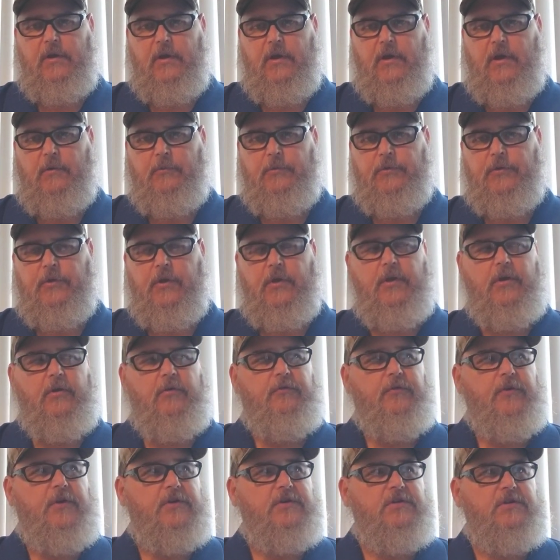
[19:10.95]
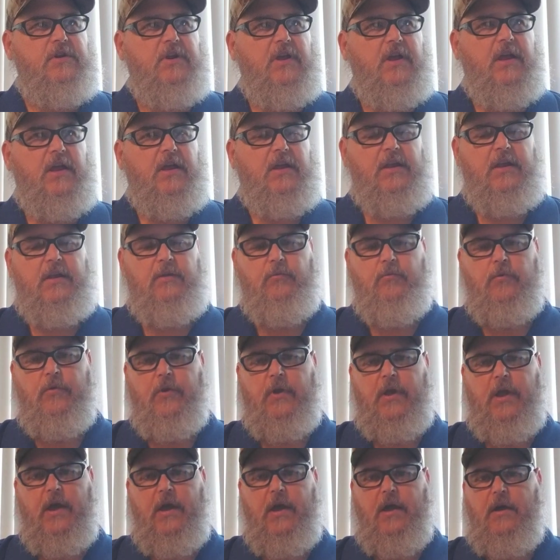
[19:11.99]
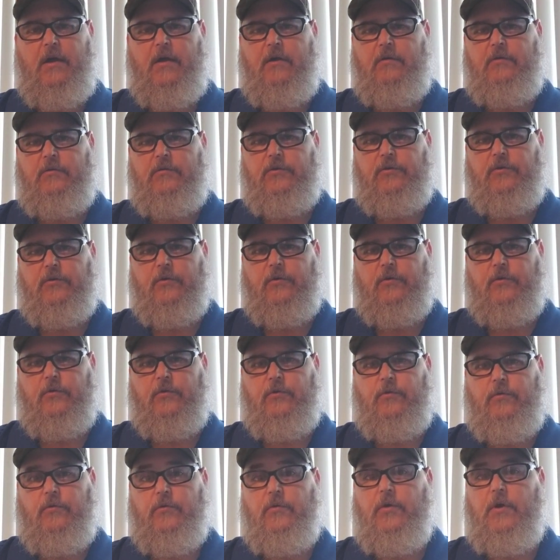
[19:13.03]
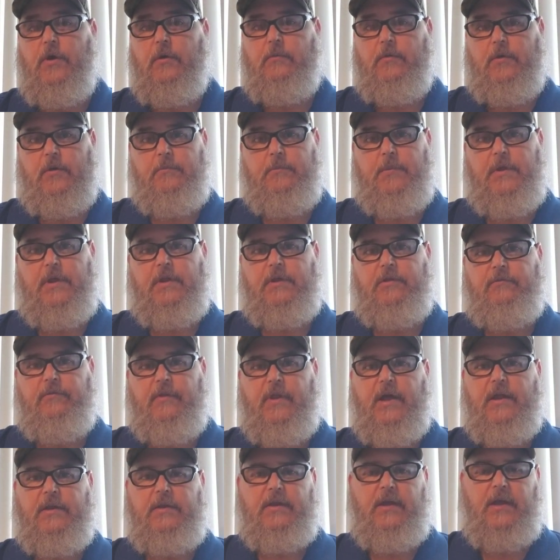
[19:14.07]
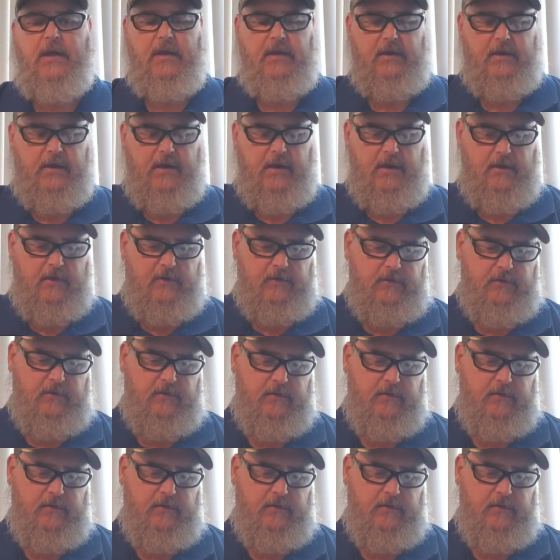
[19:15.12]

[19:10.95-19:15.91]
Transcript: I was going to go fishing today, didn't work out, so I'm going to be at the fly tying desk.